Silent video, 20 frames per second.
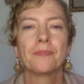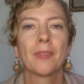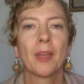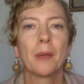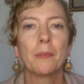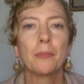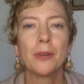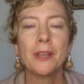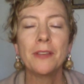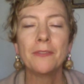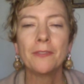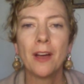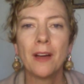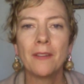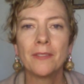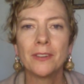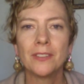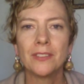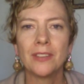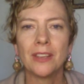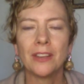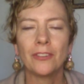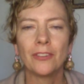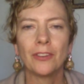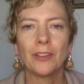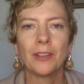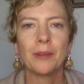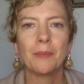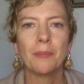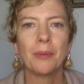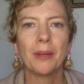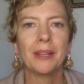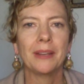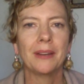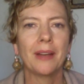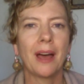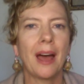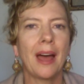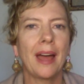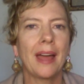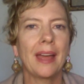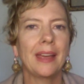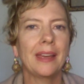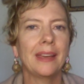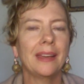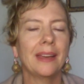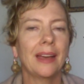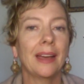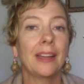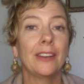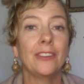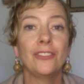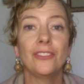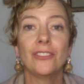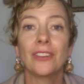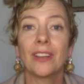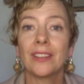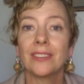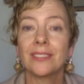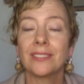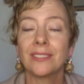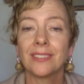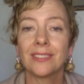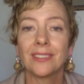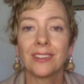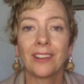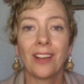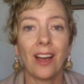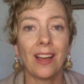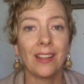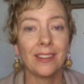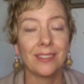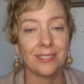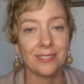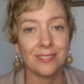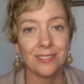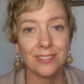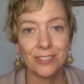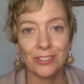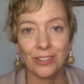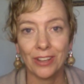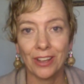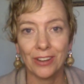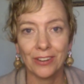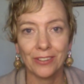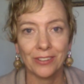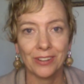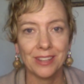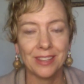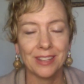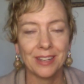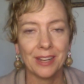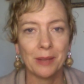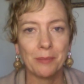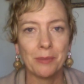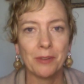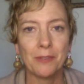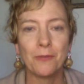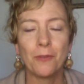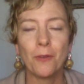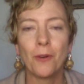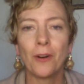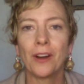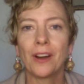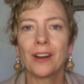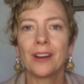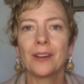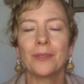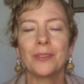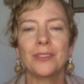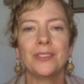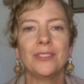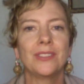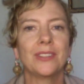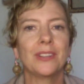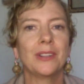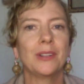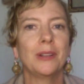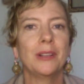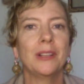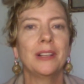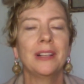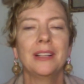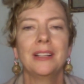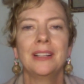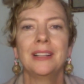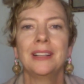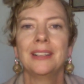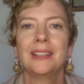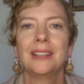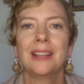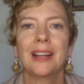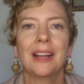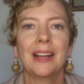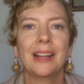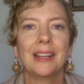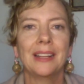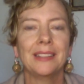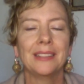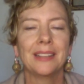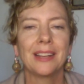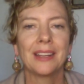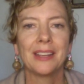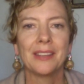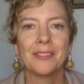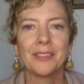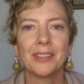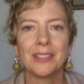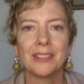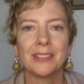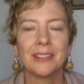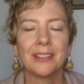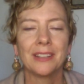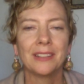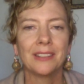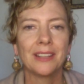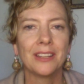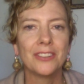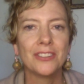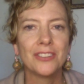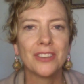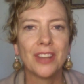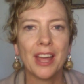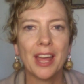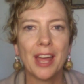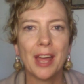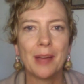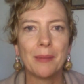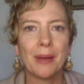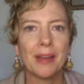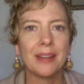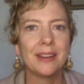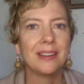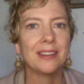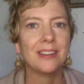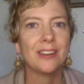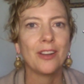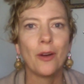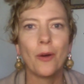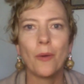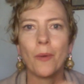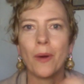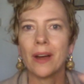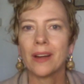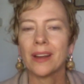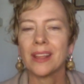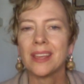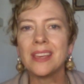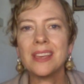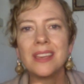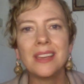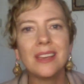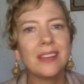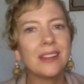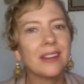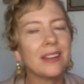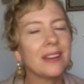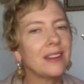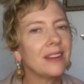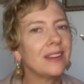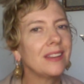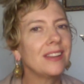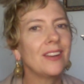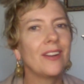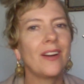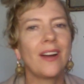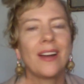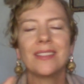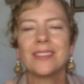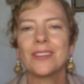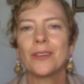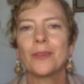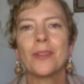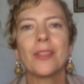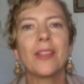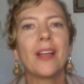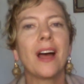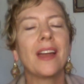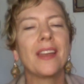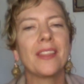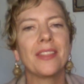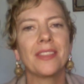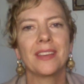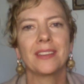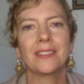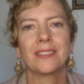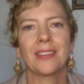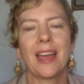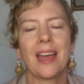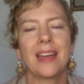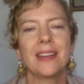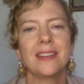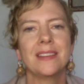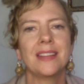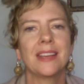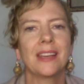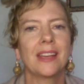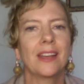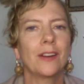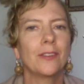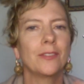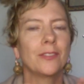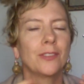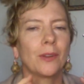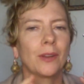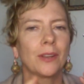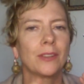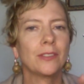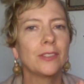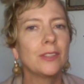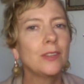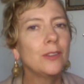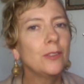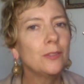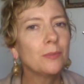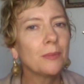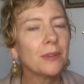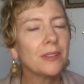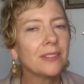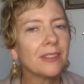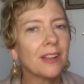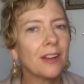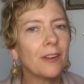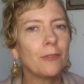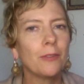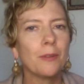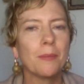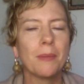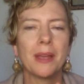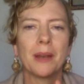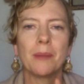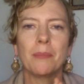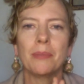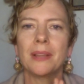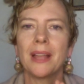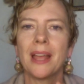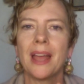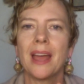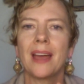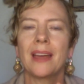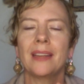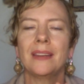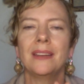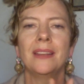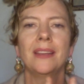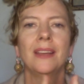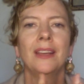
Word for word: brief conversation, but I had just gotten to Hungary the night before. It was still uh, not even lunchtime. I didn't know where to eat. I didn't, you know, there were a lot of things I had to take care of. So I excused myself. We made a plan